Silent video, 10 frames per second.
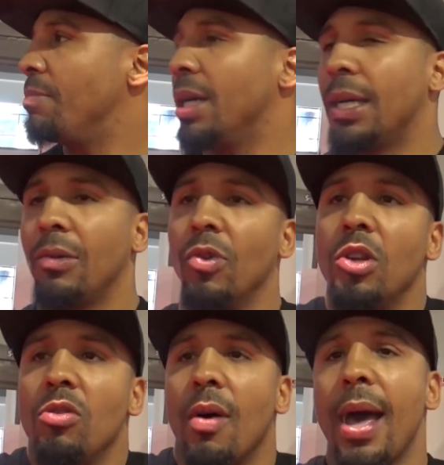But
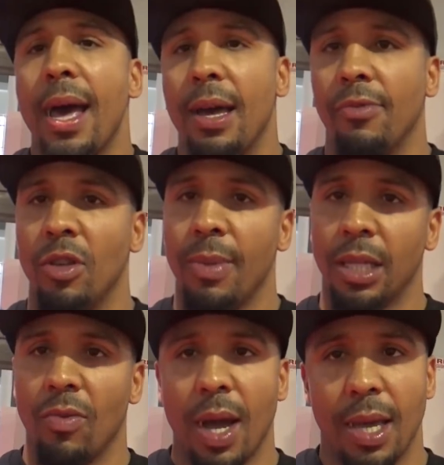what are you going to have when you
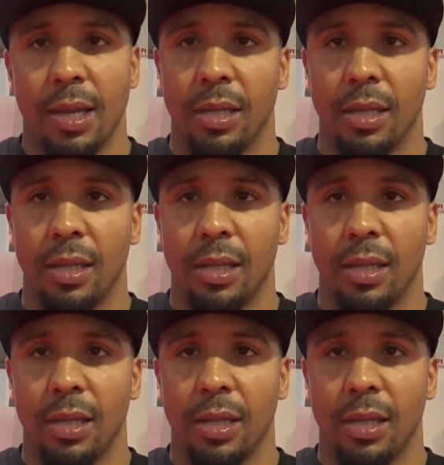make the weight?